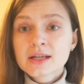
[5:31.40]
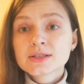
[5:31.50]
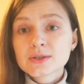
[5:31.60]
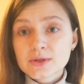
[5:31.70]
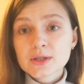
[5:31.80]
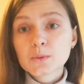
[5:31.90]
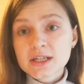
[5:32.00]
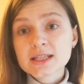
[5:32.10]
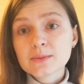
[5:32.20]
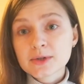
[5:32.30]
During
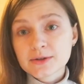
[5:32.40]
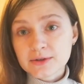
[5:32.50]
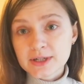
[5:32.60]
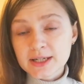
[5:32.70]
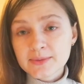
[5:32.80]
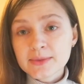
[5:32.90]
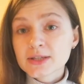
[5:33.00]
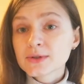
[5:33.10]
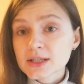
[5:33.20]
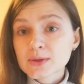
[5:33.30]
week number 3,
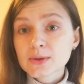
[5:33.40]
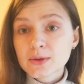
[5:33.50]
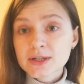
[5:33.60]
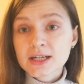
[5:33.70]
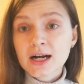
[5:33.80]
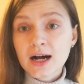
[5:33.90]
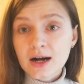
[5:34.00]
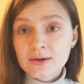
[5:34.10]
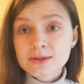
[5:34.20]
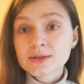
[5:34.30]
you need to learn
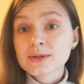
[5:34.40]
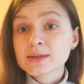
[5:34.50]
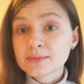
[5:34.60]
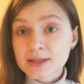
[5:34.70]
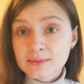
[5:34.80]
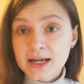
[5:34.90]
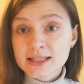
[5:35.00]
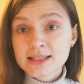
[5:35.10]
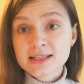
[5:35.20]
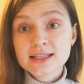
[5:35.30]
how to
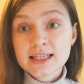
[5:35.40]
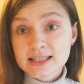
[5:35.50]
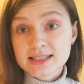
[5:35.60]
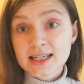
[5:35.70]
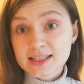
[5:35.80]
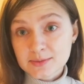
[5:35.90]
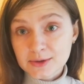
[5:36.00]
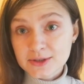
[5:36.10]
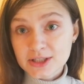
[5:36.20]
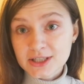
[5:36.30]
implement data science
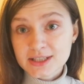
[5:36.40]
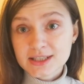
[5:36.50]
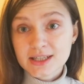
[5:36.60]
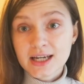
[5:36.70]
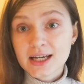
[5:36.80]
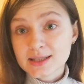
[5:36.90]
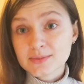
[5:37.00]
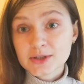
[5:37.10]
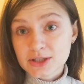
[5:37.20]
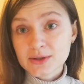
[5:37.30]
projects and
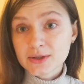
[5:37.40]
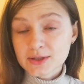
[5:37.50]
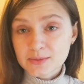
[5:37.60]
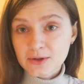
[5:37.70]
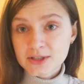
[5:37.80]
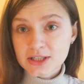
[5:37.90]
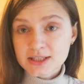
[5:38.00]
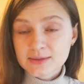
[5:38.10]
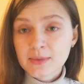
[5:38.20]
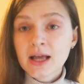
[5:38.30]
machine learning
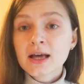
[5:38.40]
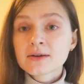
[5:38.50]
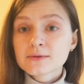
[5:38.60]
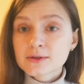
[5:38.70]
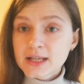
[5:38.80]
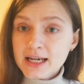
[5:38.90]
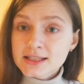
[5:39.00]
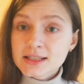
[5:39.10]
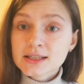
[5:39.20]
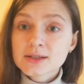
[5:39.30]
projects. For
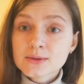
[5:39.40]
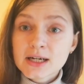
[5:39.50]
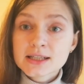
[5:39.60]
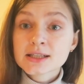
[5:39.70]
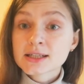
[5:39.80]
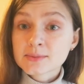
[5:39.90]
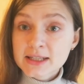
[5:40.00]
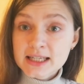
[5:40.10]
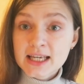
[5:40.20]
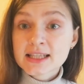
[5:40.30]
that, you can
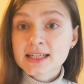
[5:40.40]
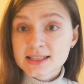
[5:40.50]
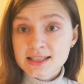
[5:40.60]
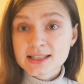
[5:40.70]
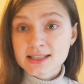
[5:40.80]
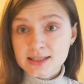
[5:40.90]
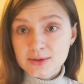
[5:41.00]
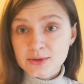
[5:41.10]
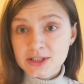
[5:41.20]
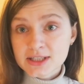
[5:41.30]
replicate existing
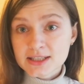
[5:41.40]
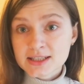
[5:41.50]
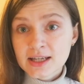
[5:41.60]
solutions.